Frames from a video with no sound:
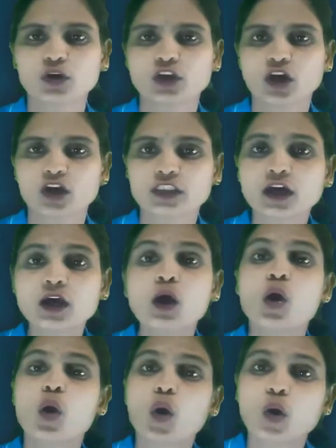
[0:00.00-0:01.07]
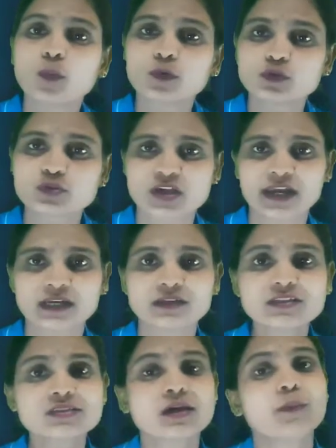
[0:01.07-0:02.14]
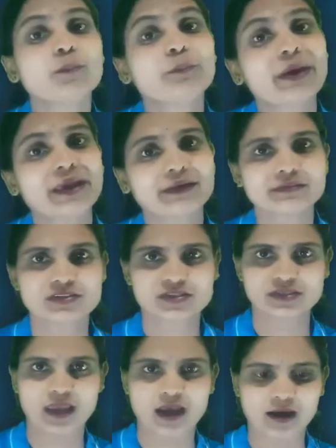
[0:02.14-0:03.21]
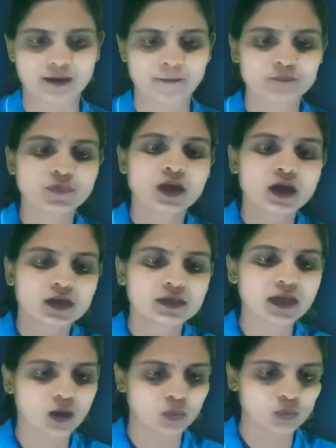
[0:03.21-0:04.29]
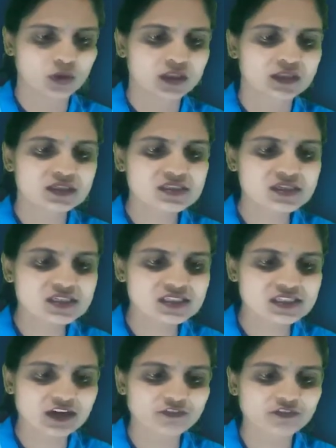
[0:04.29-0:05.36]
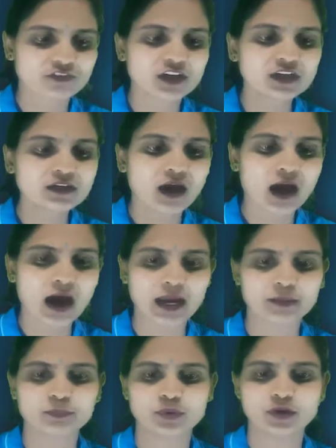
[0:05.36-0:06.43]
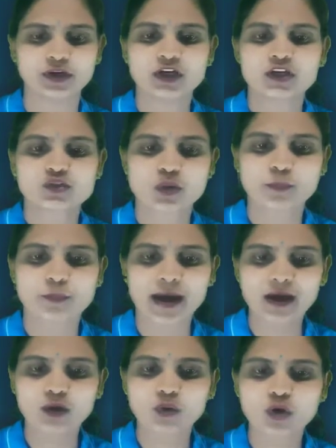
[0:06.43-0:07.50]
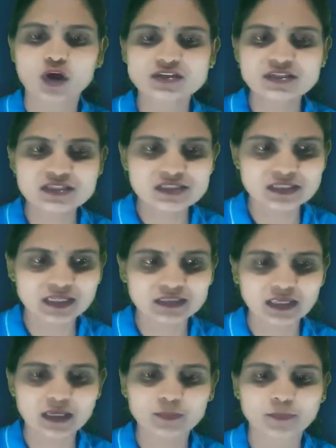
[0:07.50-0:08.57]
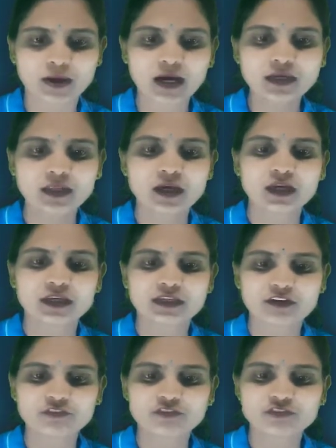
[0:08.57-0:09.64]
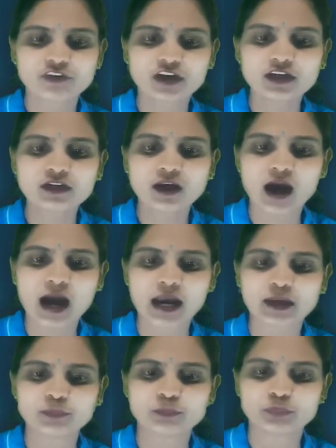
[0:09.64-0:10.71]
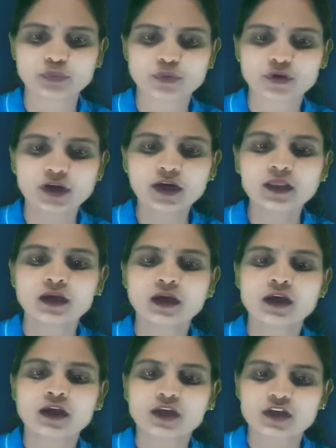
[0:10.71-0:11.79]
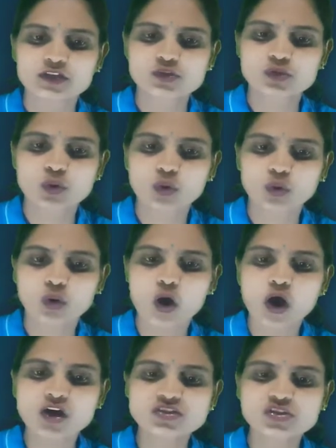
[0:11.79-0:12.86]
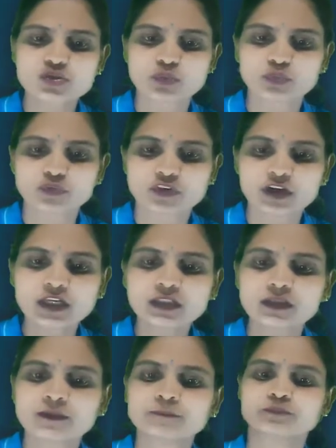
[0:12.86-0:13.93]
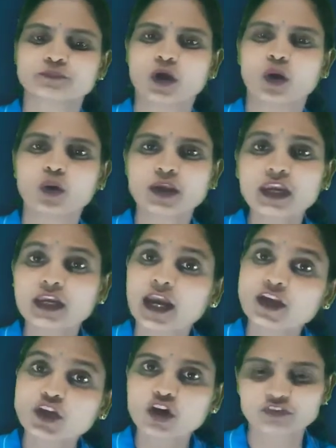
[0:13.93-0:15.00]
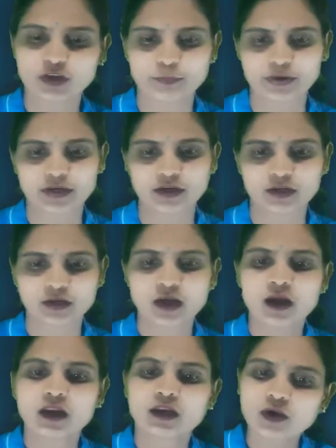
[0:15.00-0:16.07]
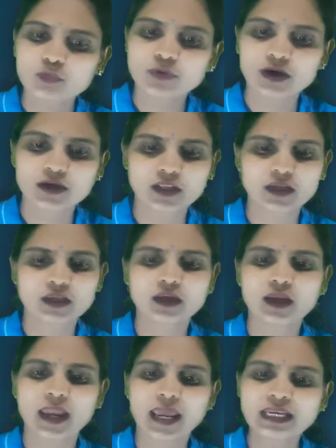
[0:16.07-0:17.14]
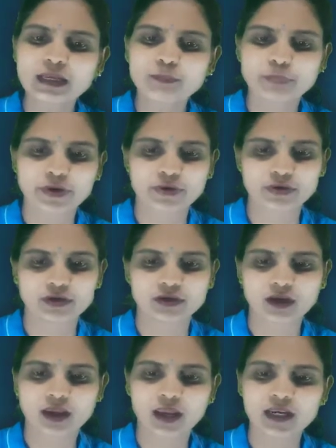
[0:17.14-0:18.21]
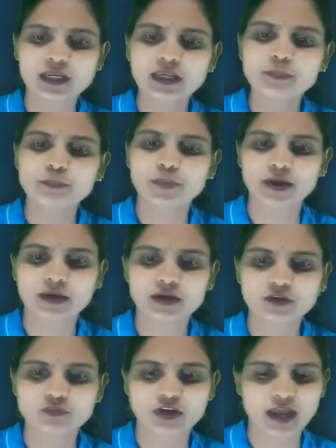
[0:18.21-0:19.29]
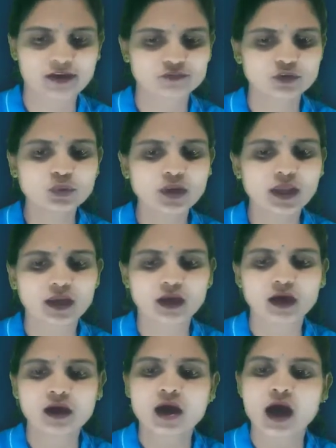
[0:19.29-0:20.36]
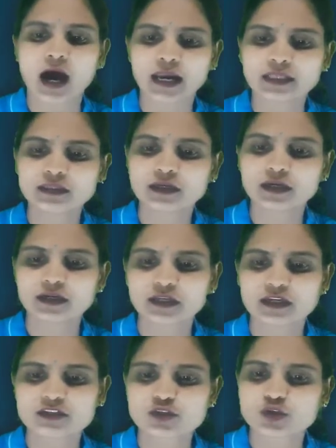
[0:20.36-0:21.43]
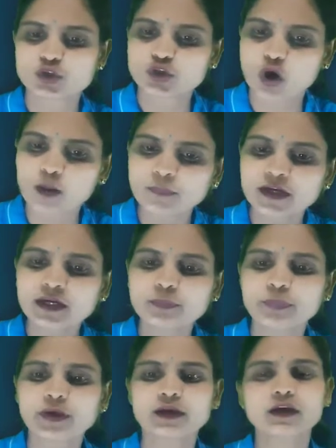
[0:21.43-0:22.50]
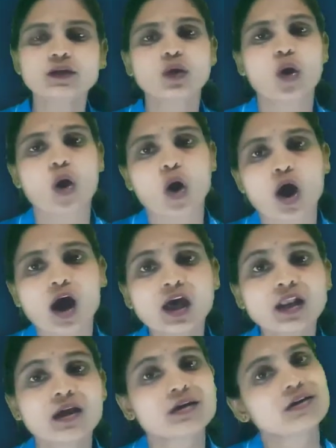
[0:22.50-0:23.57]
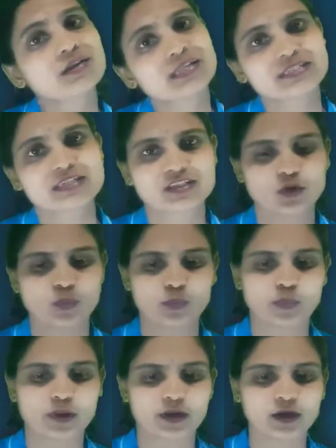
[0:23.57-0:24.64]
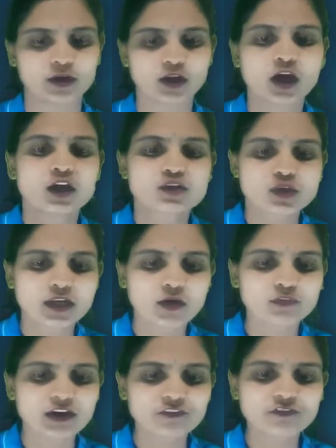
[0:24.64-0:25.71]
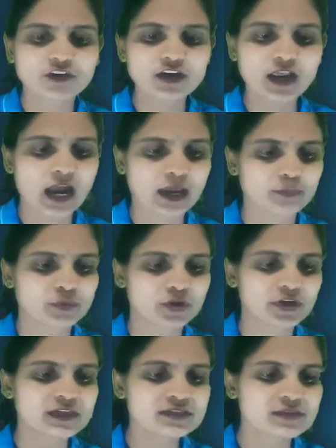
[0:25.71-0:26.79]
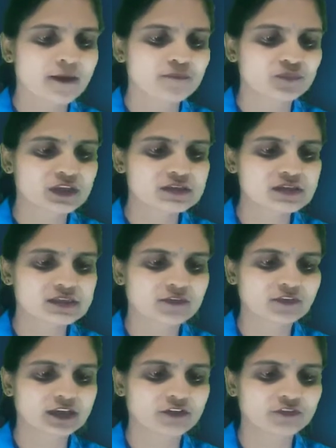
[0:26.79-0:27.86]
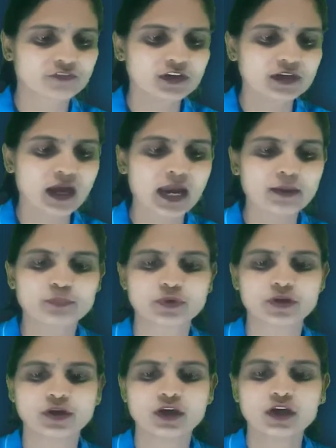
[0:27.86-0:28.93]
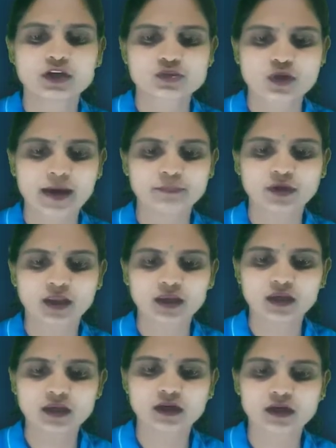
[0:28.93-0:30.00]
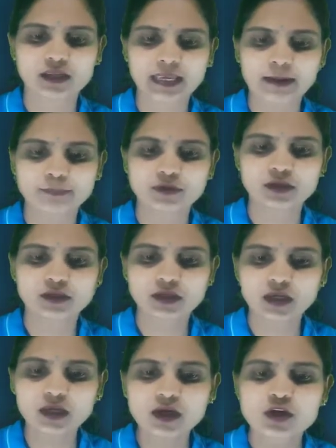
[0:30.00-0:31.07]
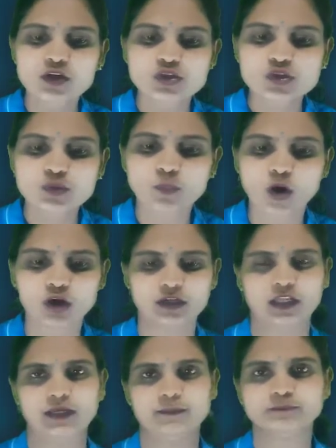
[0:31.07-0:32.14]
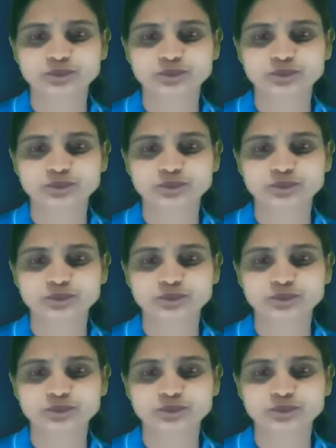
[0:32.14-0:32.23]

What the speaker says: are the homozygous parents they are. Now this is F1 hybrid. So back cross is nothing but F1 hybrid is crossed with, okay, any of the parent. Now we are taking any parent we have to take. Either it is dominant parent or recessive parent. So now F1 hybrid is, this is our F1 hybrid. So I am taking here capital T, small t.